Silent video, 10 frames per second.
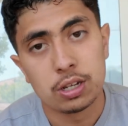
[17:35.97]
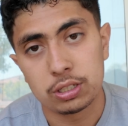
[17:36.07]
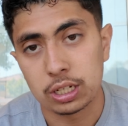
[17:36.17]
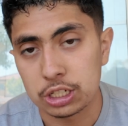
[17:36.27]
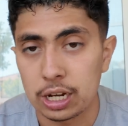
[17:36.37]

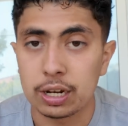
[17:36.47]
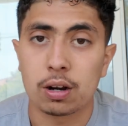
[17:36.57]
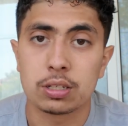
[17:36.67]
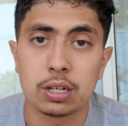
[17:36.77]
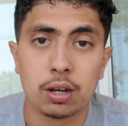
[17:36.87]
Section 8
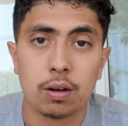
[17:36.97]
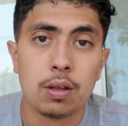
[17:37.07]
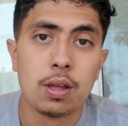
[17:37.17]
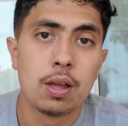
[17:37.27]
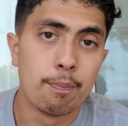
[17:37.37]

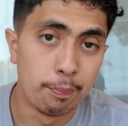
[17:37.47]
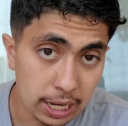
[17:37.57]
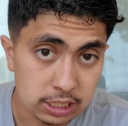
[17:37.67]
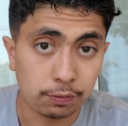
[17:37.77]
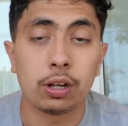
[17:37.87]
cartel,
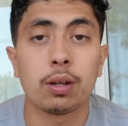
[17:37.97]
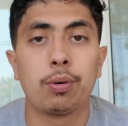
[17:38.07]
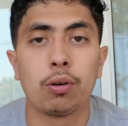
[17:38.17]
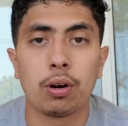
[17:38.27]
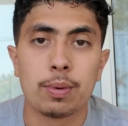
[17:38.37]
best
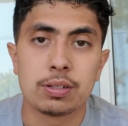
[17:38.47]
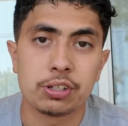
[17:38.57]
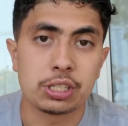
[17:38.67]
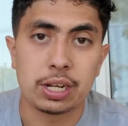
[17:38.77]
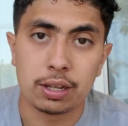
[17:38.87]
fucking program on
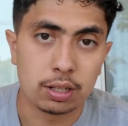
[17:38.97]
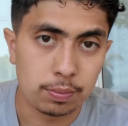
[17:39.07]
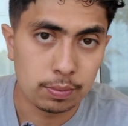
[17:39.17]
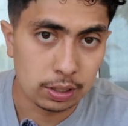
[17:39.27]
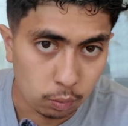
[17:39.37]
Section 8
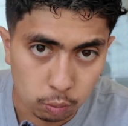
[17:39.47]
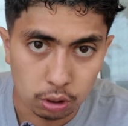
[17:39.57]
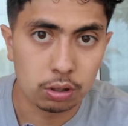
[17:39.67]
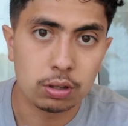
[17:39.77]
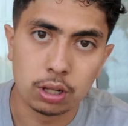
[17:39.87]
in the
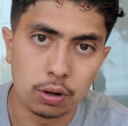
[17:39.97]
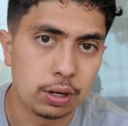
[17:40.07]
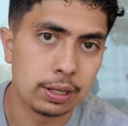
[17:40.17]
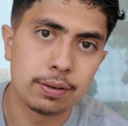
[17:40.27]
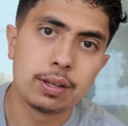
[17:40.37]
world,
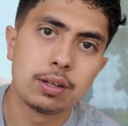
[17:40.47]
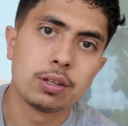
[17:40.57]
loading.